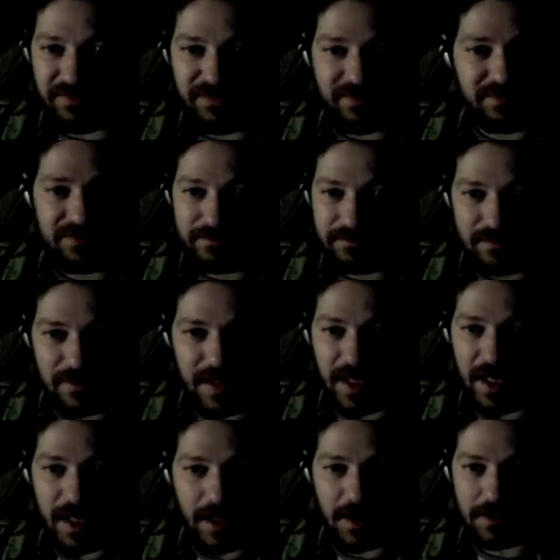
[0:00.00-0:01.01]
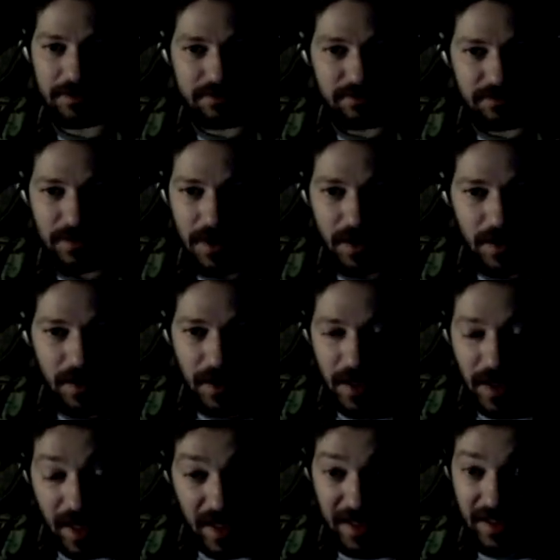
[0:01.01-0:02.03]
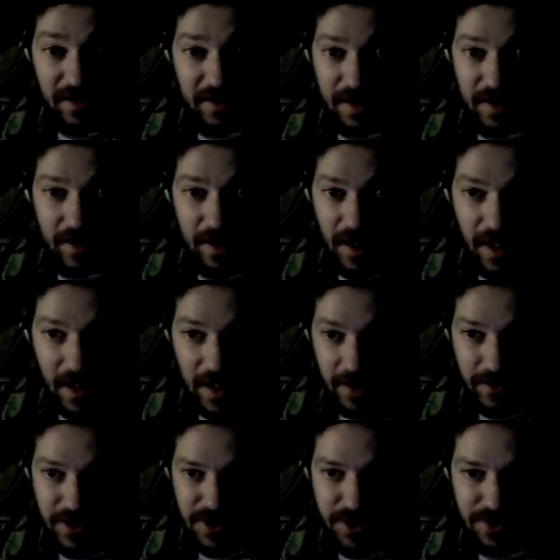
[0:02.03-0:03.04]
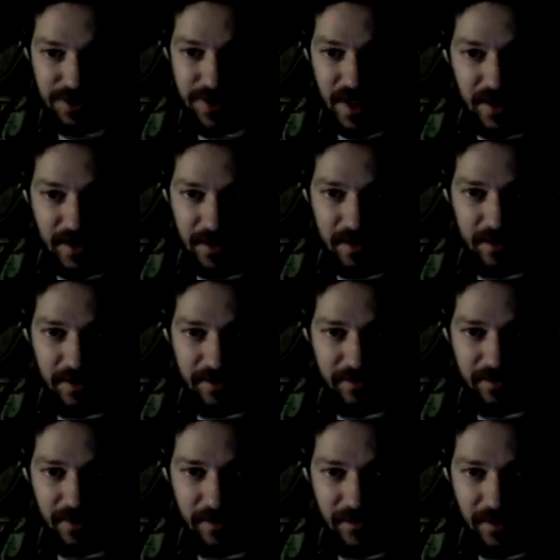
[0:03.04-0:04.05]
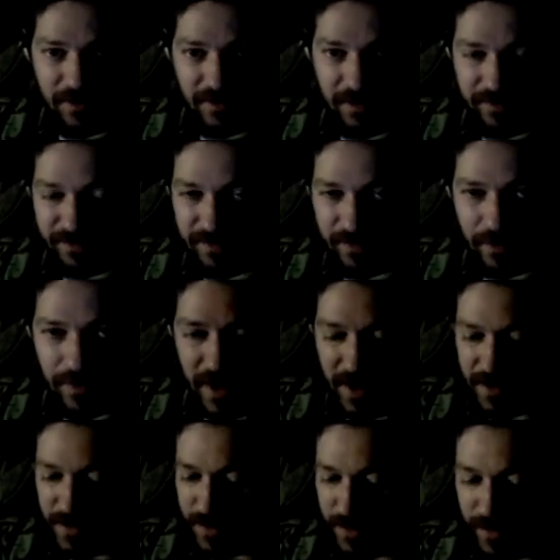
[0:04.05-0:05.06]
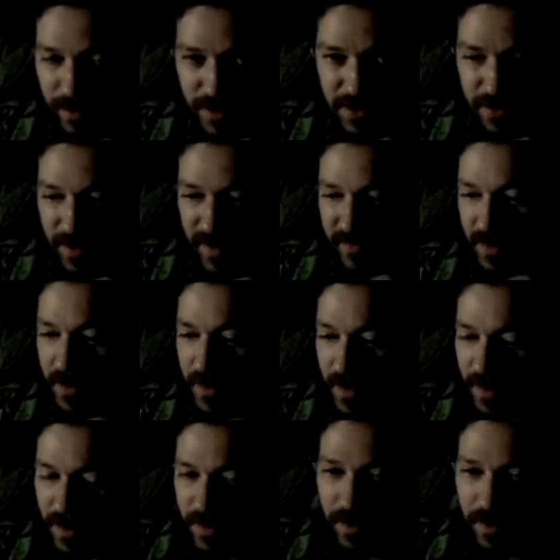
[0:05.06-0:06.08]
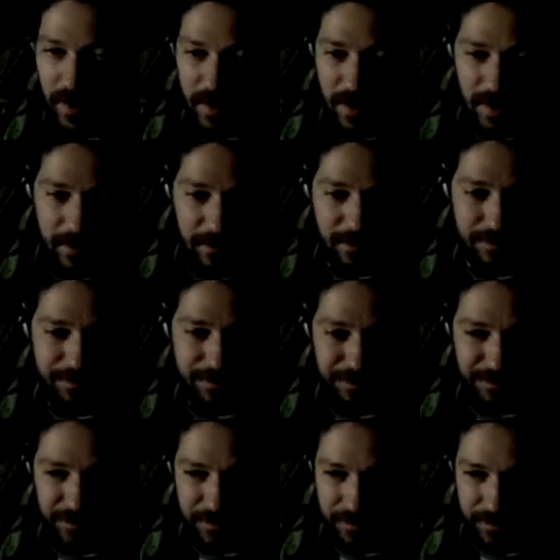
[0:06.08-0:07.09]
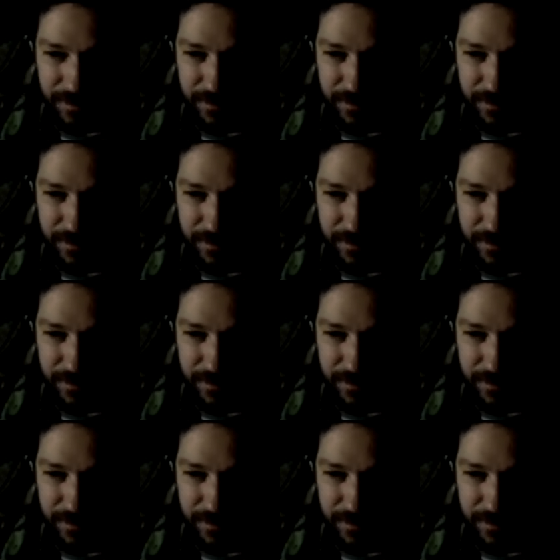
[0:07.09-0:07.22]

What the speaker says: bump, kick, anything like that. No strength of throat hit to it whatsoever. My